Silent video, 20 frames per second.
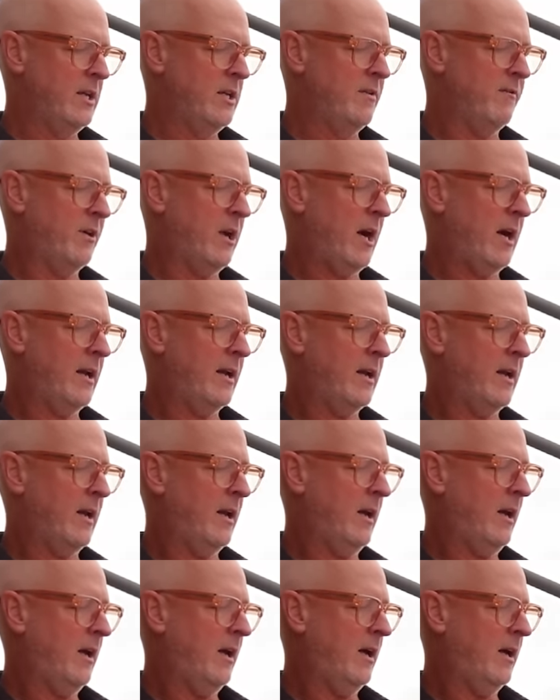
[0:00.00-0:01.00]
You've got
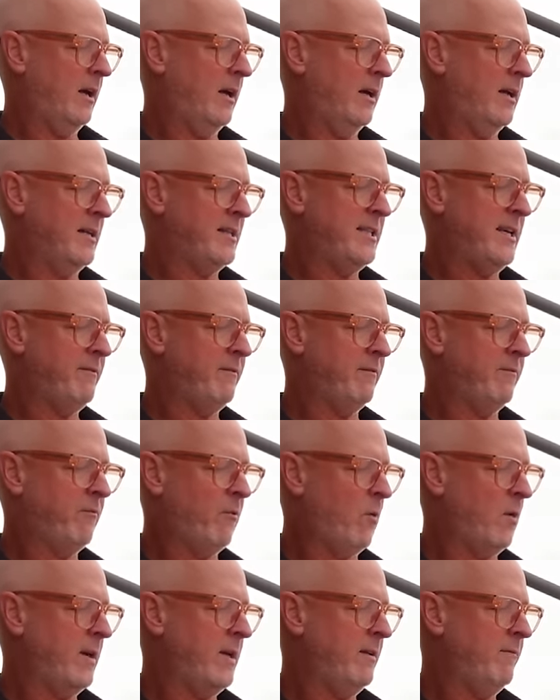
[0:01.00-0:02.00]
uh,
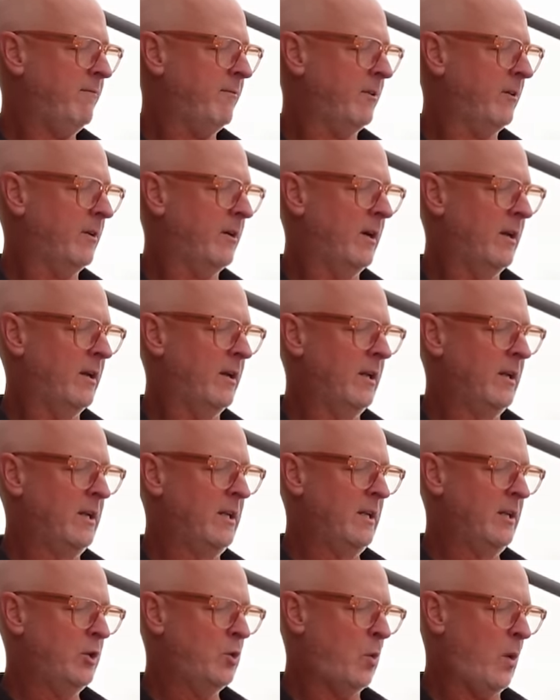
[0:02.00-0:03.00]
740 for
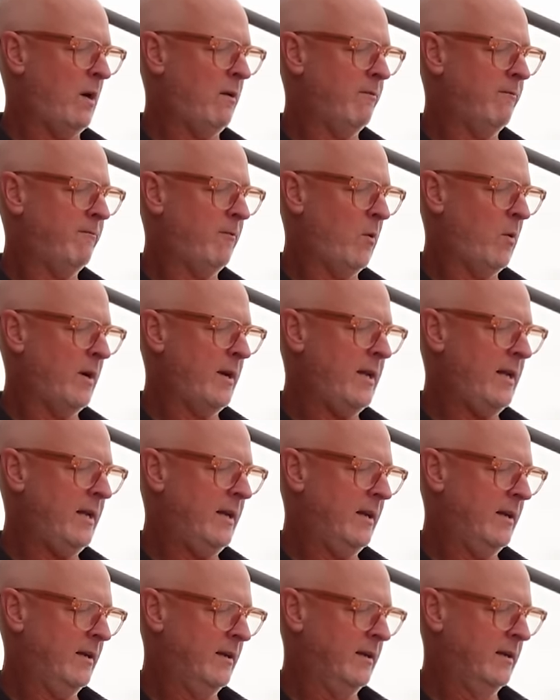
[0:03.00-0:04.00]
1240.